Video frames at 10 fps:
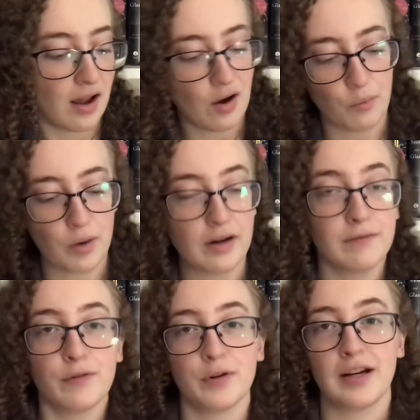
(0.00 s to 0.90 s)
1
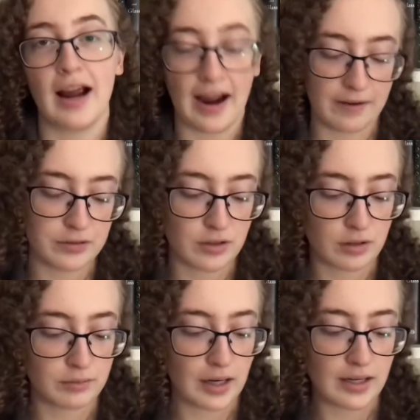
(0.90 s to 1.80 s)

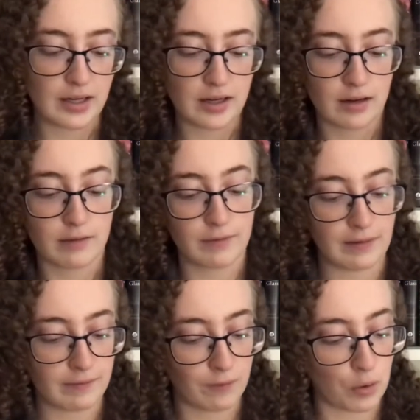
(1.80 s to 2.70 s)
4.5-star rating,
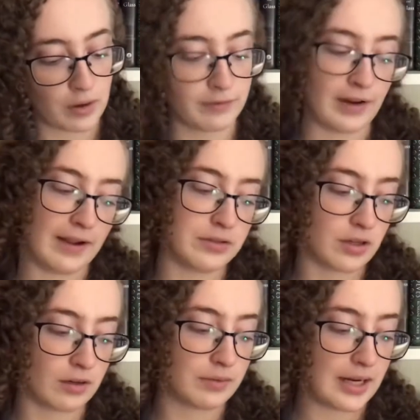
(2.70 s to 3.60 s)
4
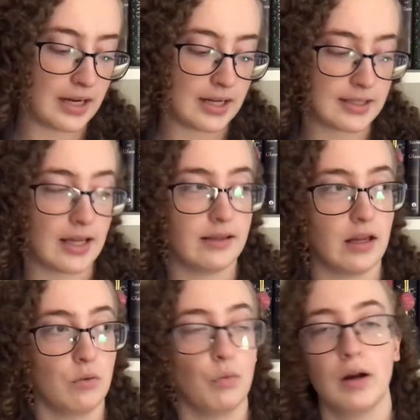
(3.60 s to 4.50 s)
5-star ratings, and
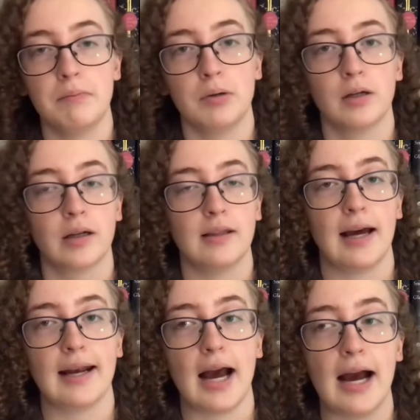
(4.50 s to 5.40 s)
then 1 book
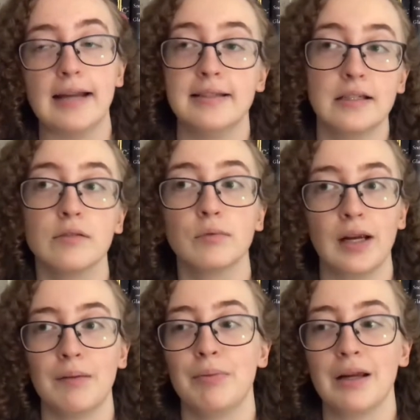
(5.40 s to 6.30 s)
that I didn't
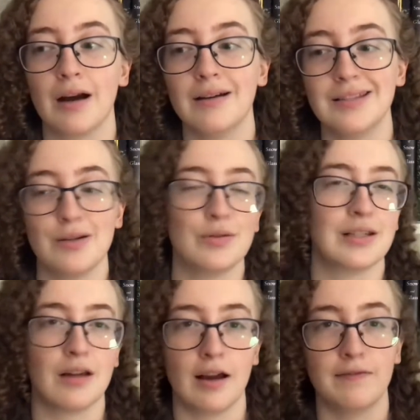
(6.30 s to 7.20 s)
rate because it was a
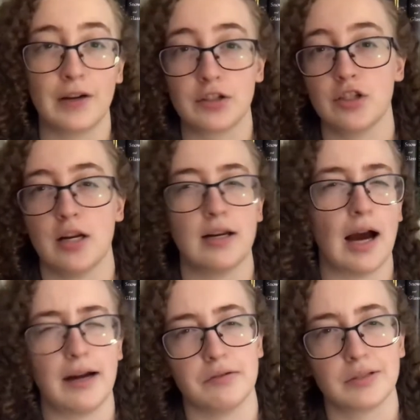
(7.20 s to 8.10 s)
nonfiction and
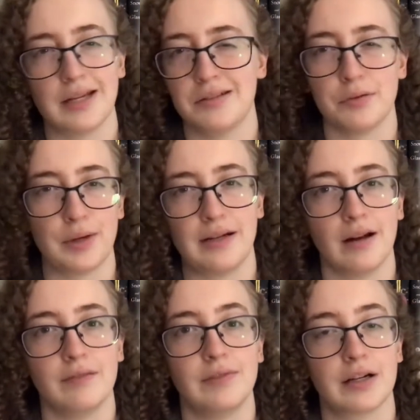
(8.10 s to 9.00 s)
I don't tend to rate
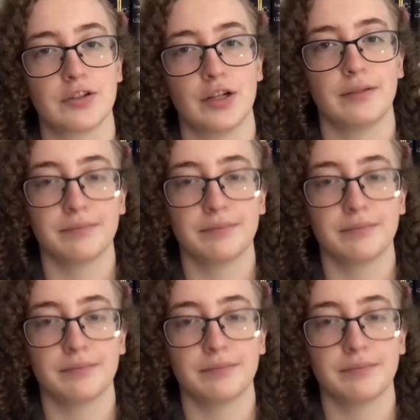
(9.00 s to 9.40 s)
nonfiction.